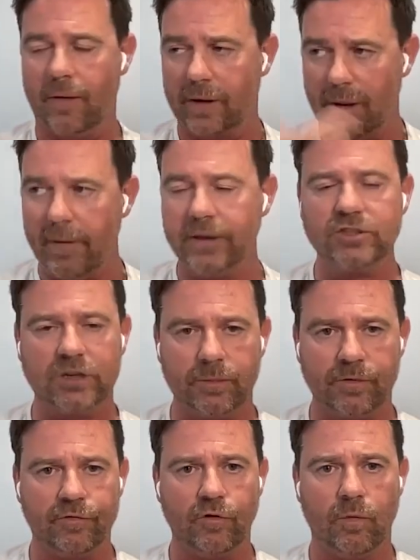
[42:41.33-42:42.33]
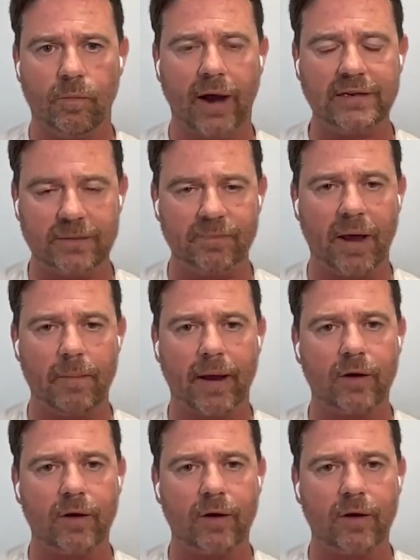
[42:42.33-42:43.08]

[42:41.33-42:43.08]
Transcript: and I mentioned it before, but I did pay back